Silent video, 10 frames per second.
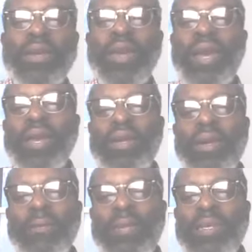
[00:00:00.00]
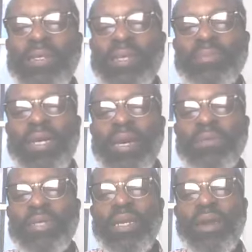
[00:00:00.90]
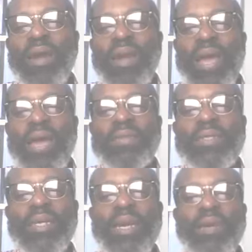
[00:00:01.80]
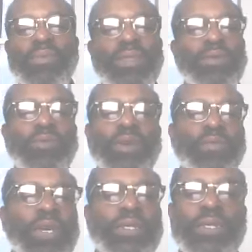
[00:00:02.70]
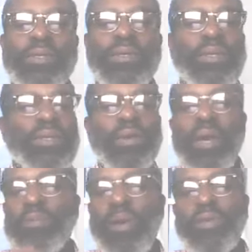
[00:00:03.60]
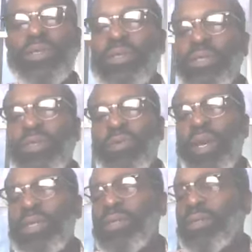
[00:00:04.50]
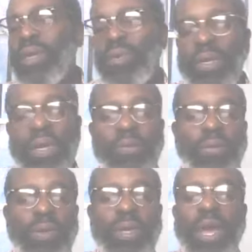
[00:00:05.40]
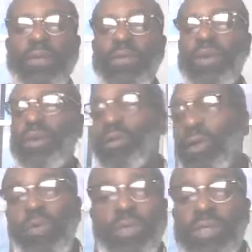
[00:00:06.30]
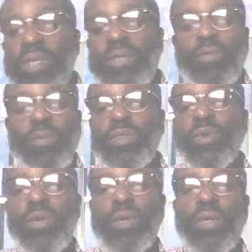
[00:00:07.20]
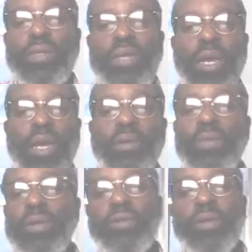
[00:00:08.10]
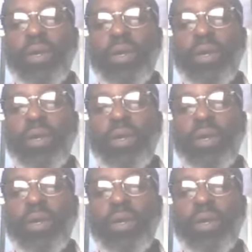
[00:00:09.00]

And uh, sometimes in our lives today, whether we're facing uh, personal situations, are we living with life in the global sense of what's going on today, whether it's